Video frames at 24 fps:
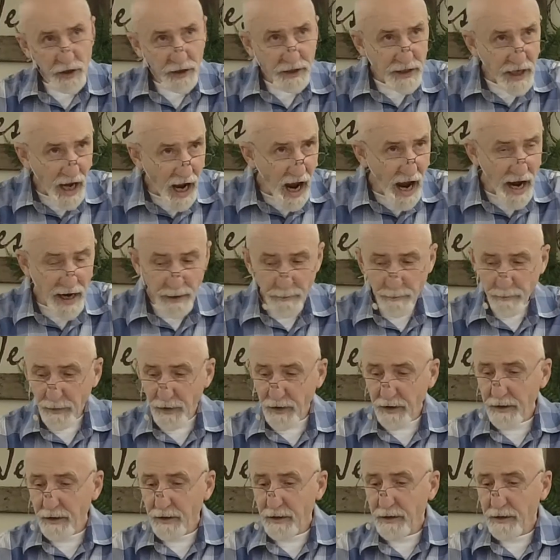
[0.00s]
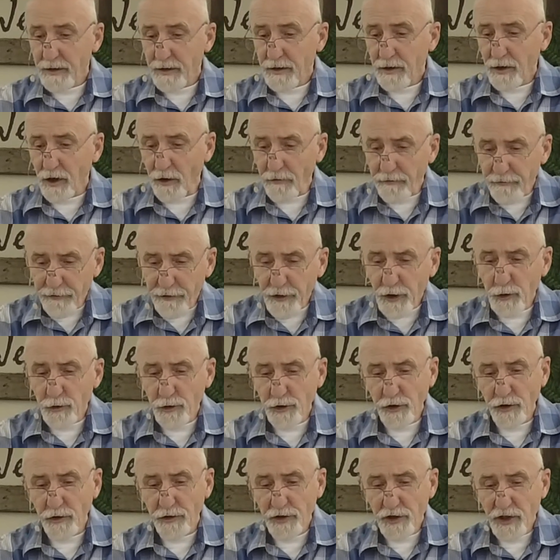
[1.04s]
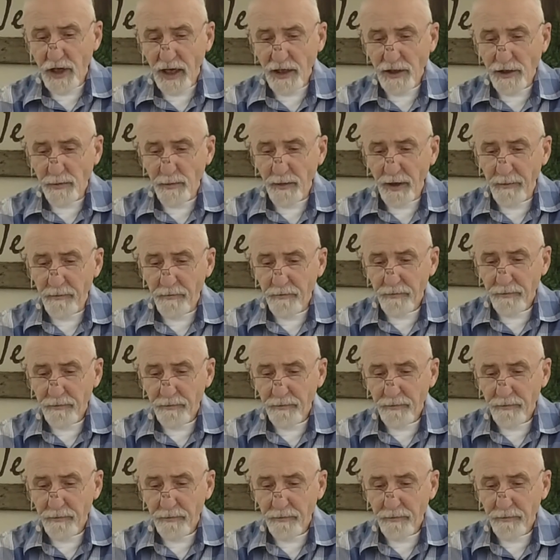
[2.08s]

type of future judgment.